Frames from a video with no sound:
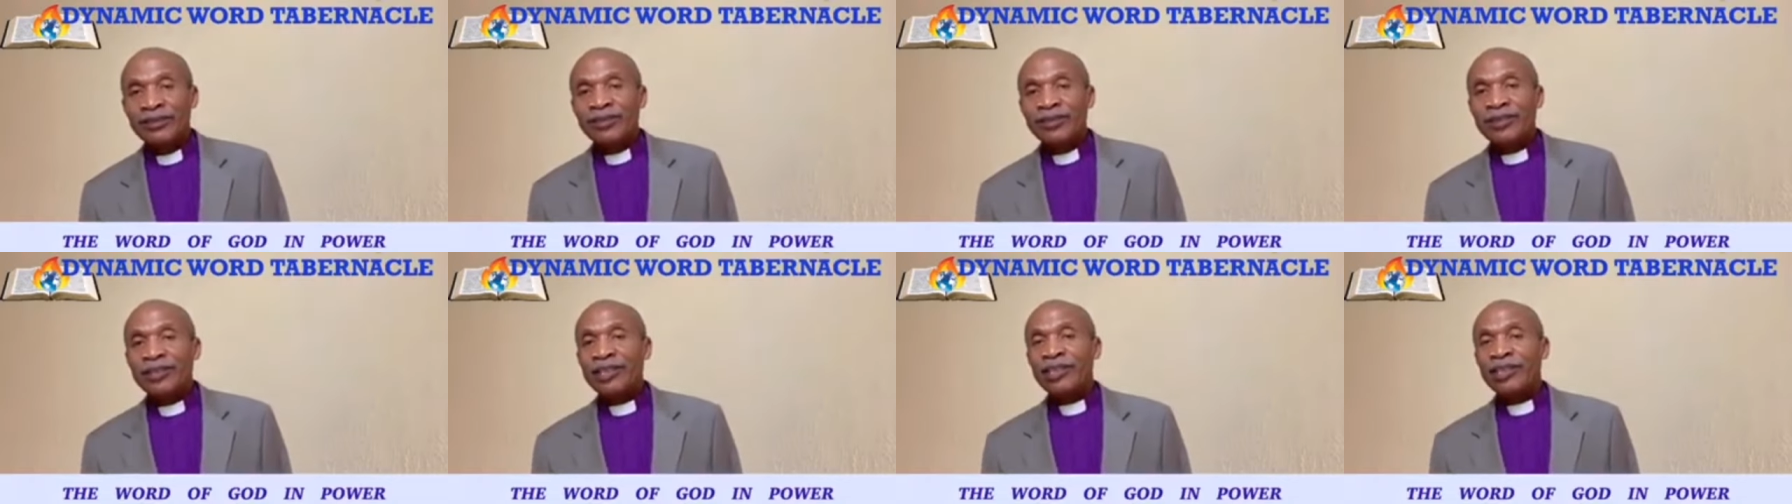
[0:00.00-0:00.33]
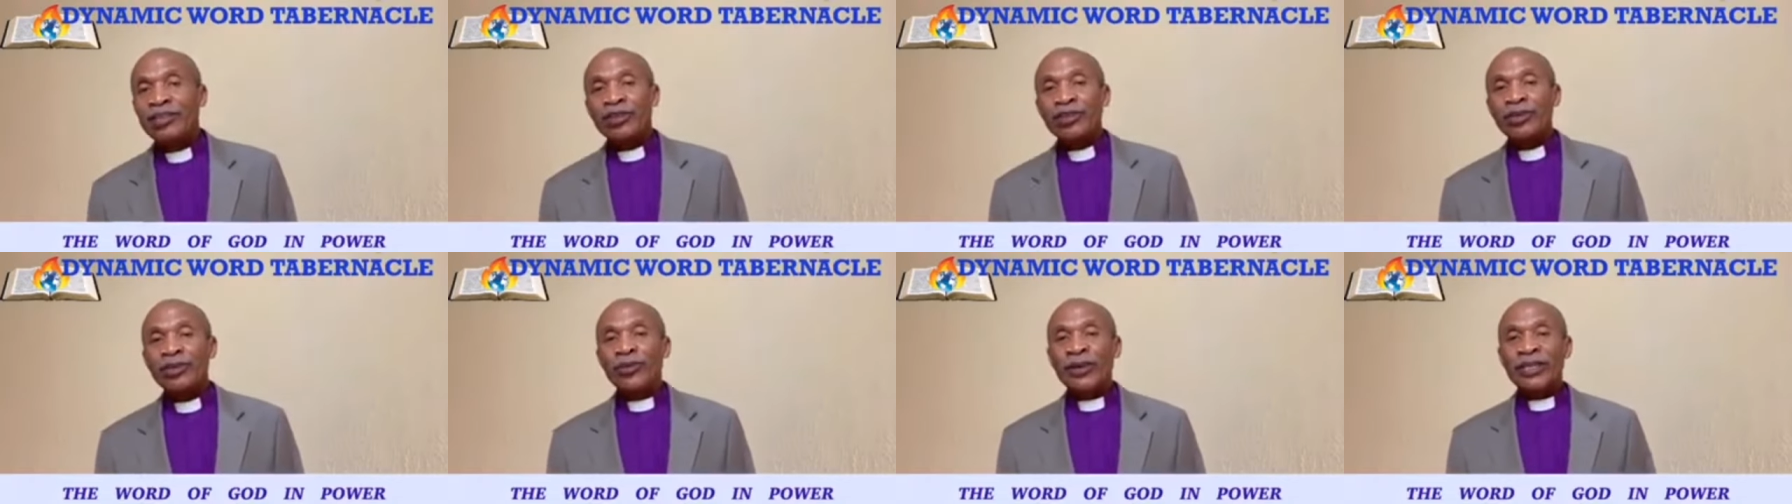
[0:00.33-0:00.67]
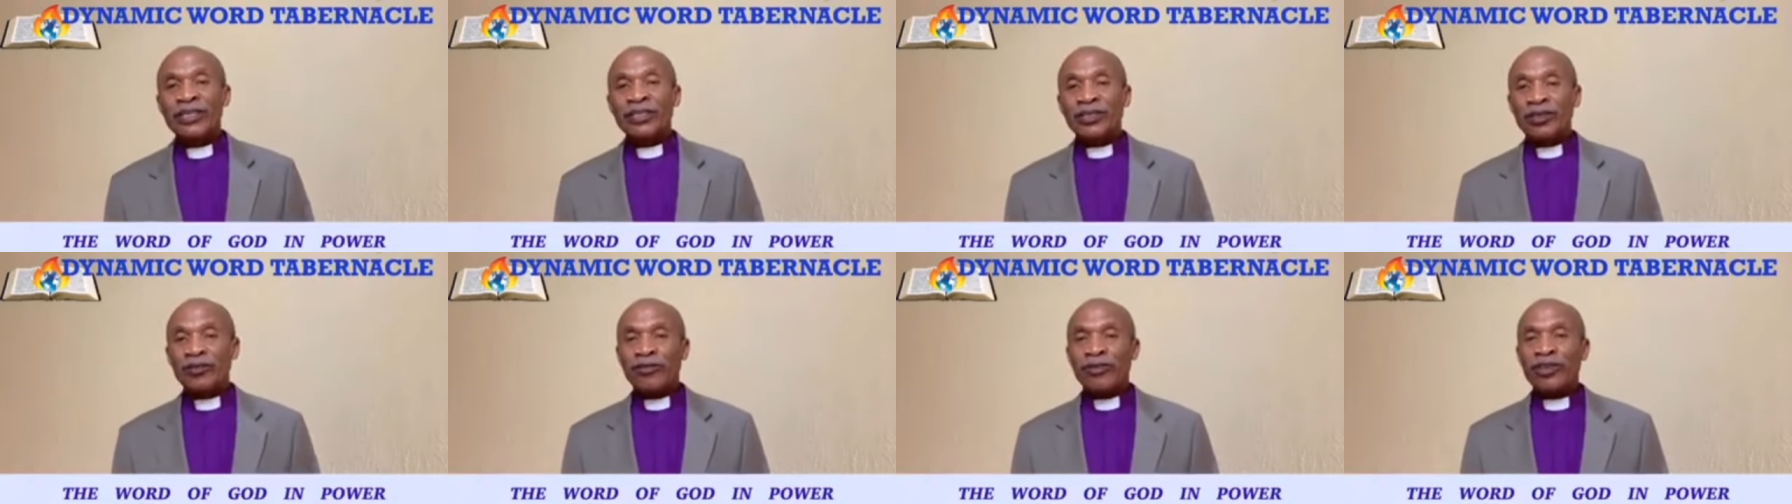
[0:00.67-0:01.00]
You know, the
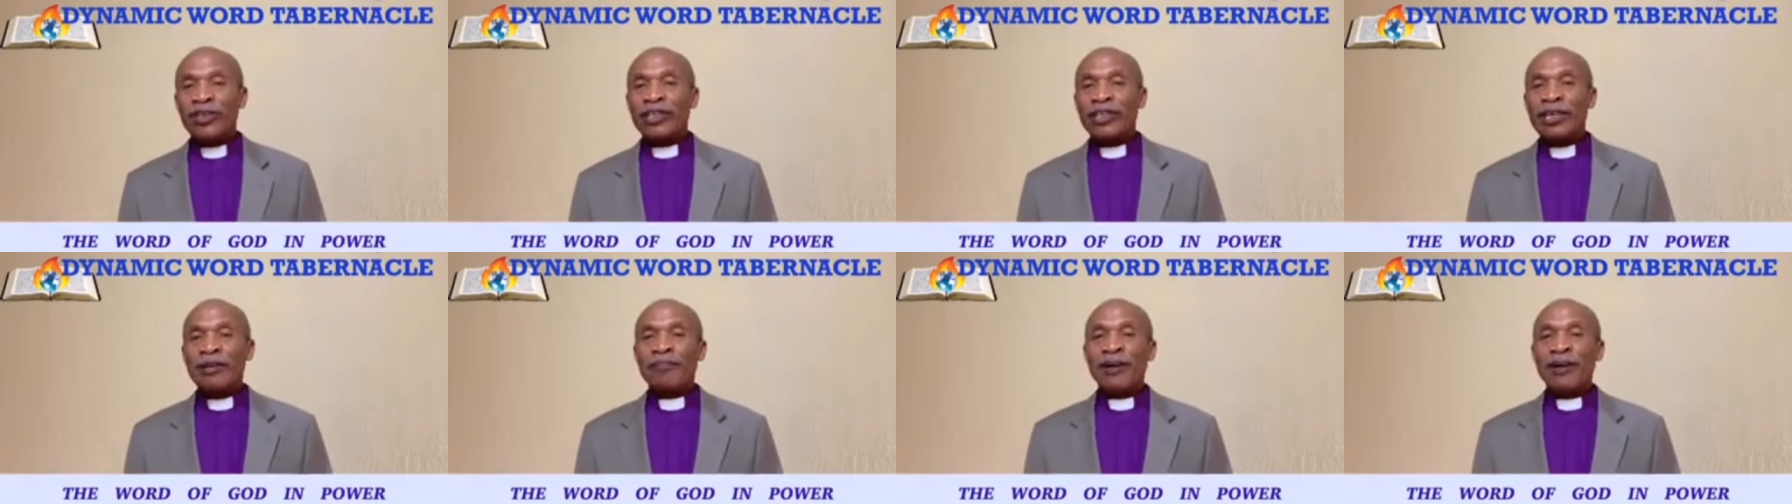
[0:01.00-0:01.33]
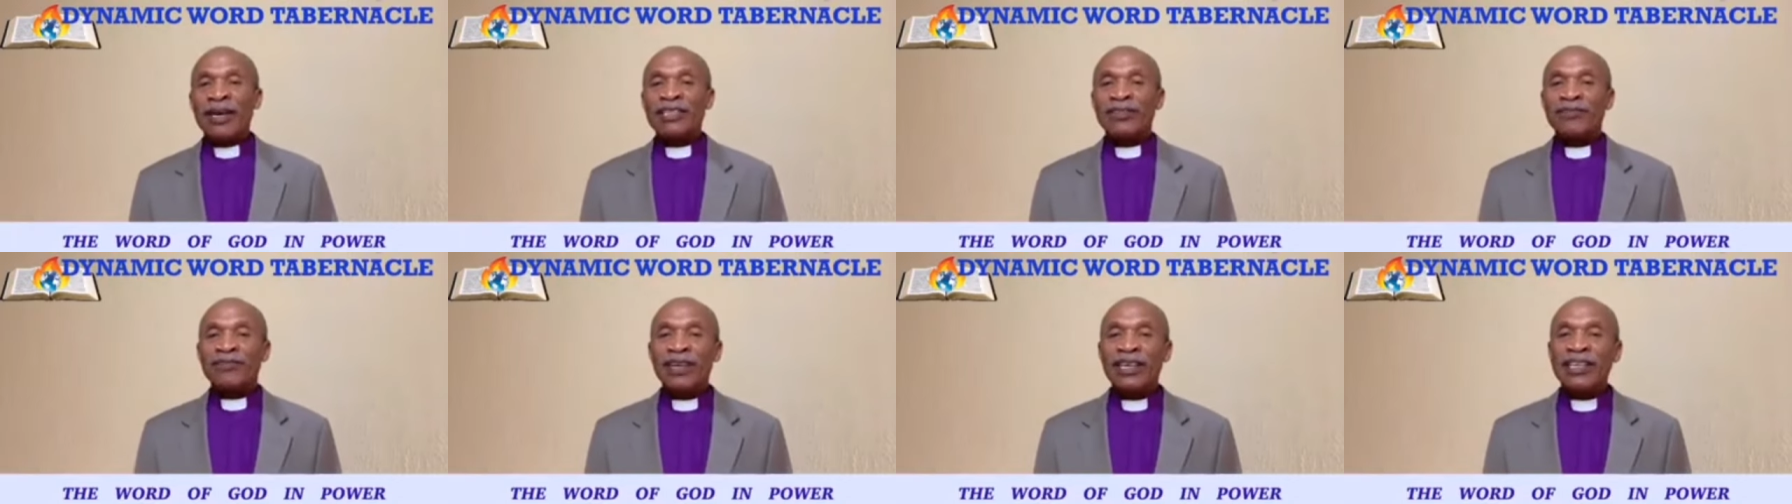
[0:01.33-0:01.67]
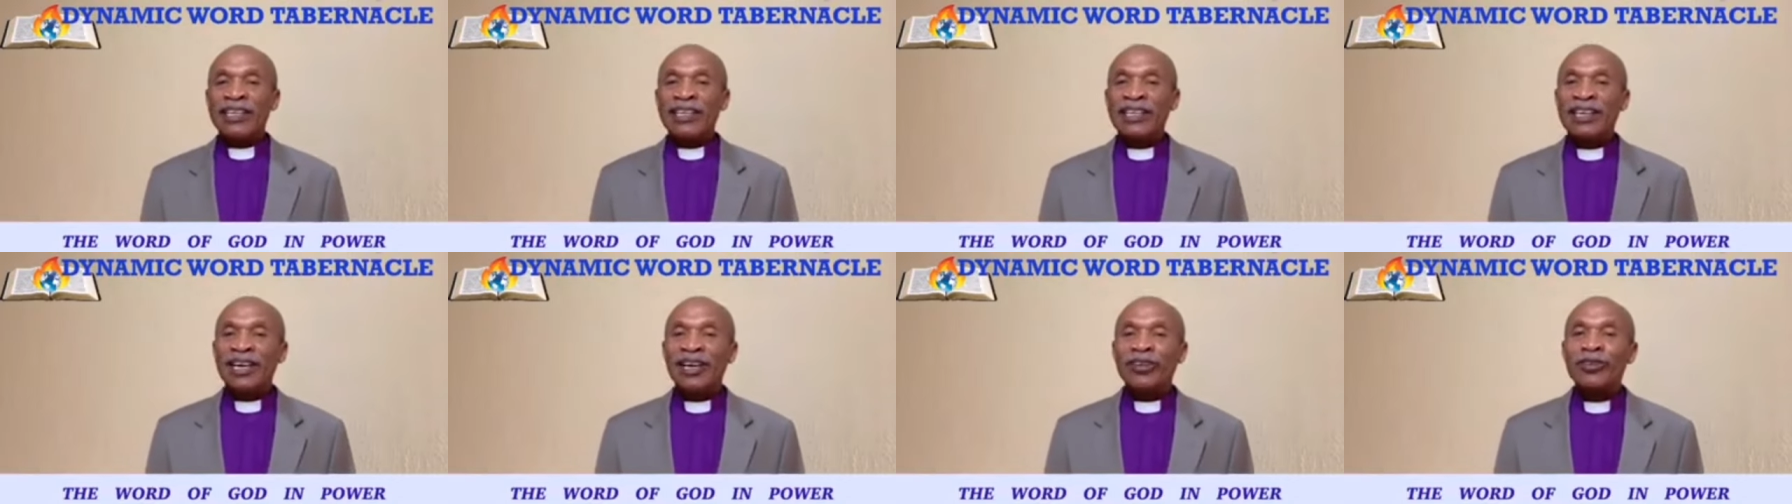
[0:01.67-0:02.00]
ways of God are past
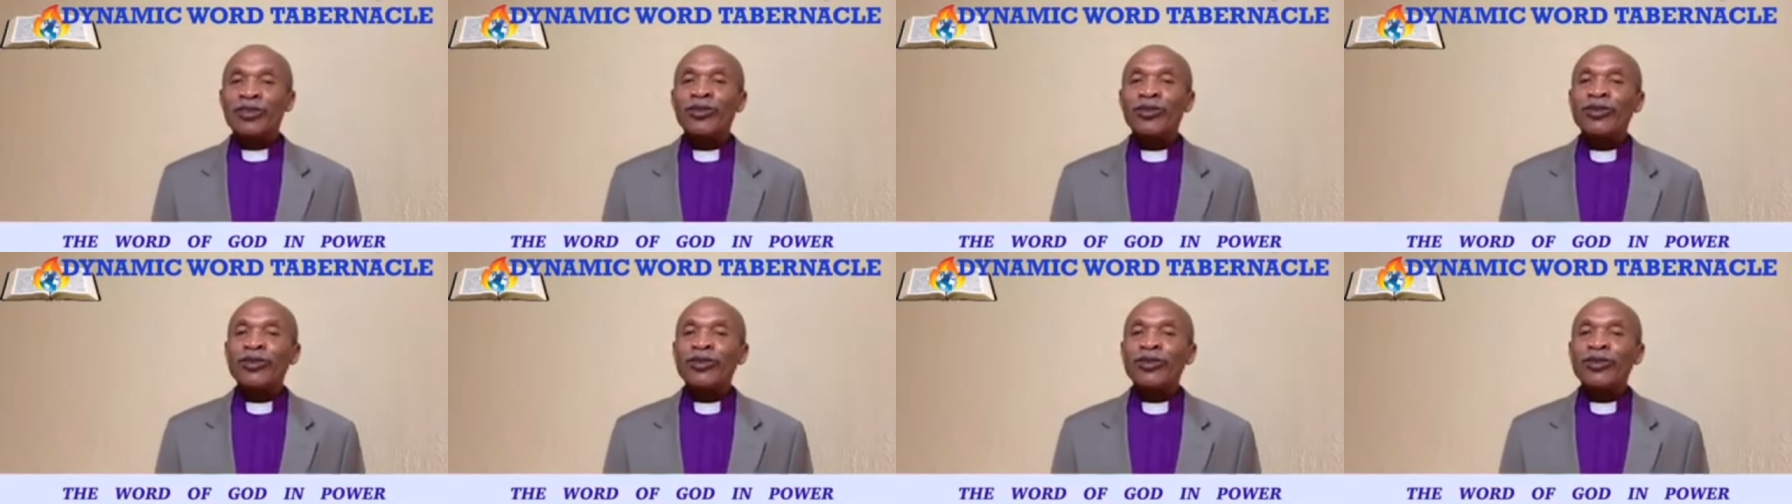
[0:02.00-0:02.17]
finding out.